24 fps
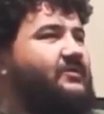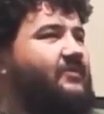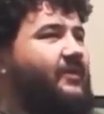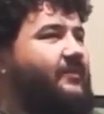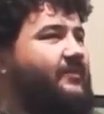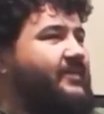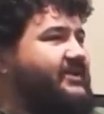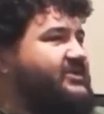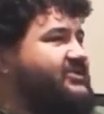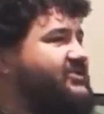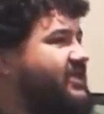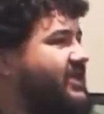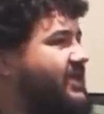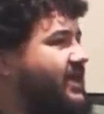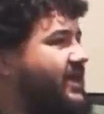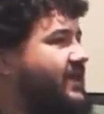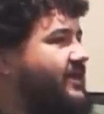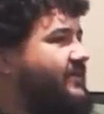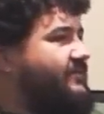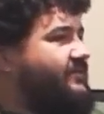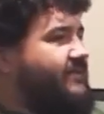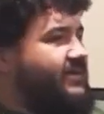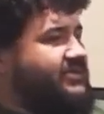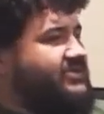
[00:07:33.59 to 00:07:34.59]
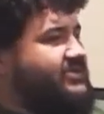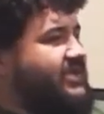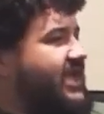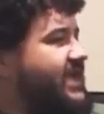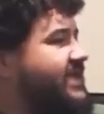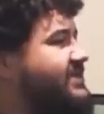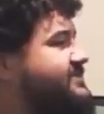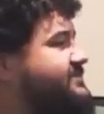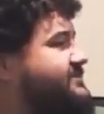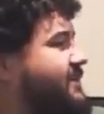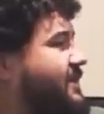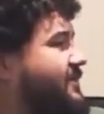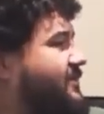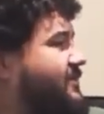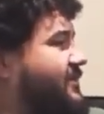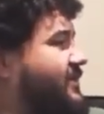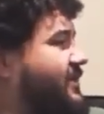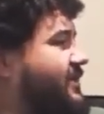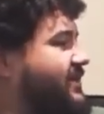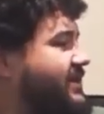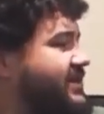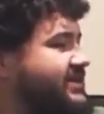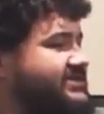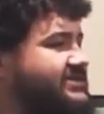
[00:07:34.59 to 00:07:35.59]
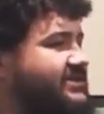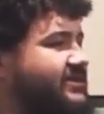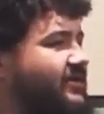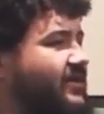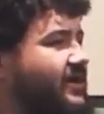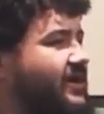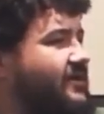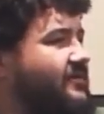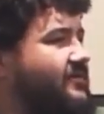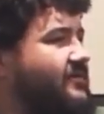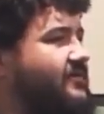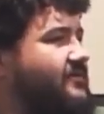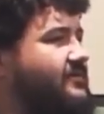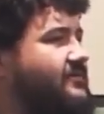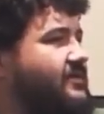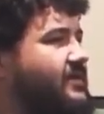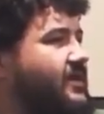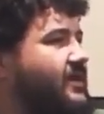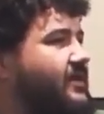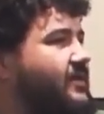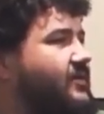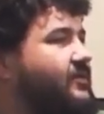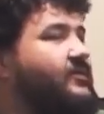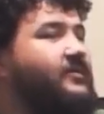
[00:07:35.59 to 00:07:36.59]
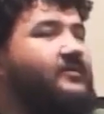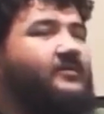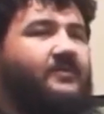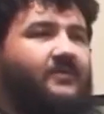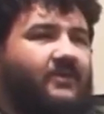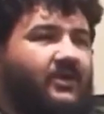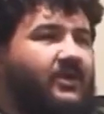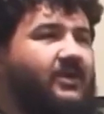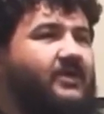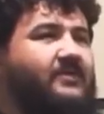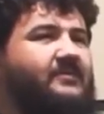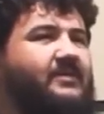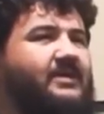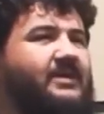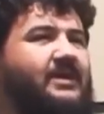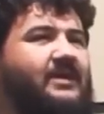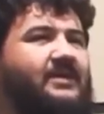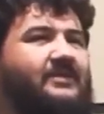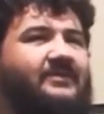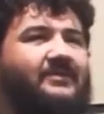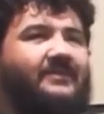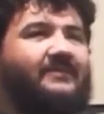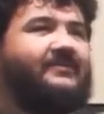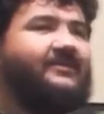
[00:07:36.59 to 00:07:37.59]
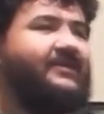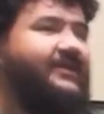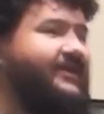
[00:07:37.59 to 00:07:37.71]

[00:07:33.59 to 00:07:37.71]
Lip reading: what bitch can't spell put on Instagram? No. Good. Me neither.